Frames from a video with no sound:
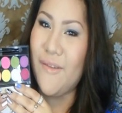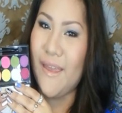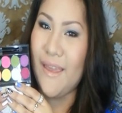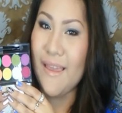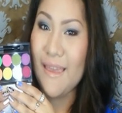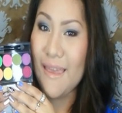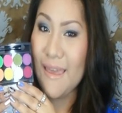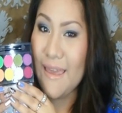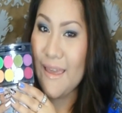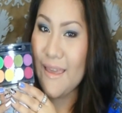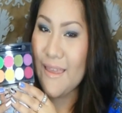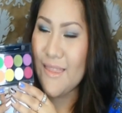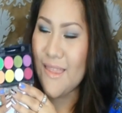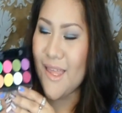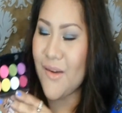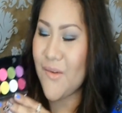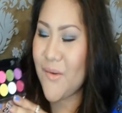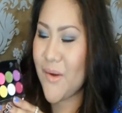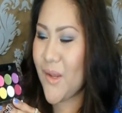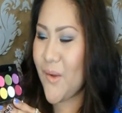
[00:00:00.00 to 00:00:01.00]
a gig
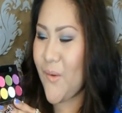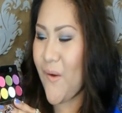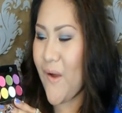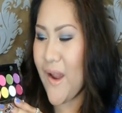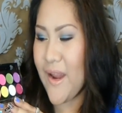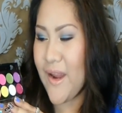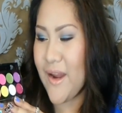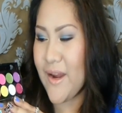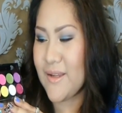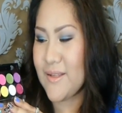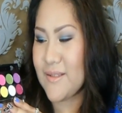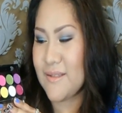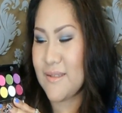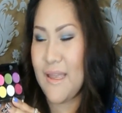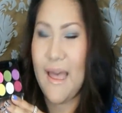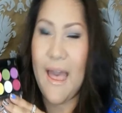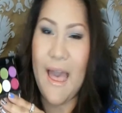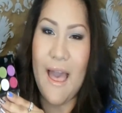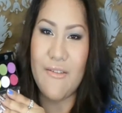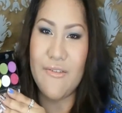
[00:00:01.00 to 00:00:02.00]
that requires
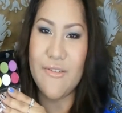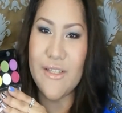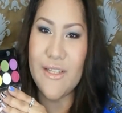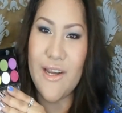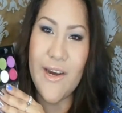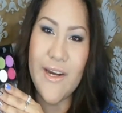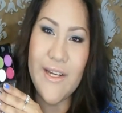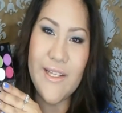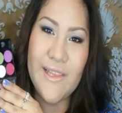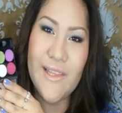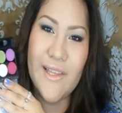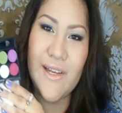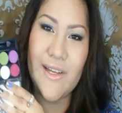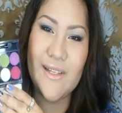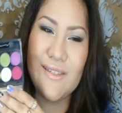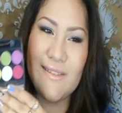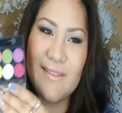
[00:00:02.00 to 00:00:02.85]
avant-garde look.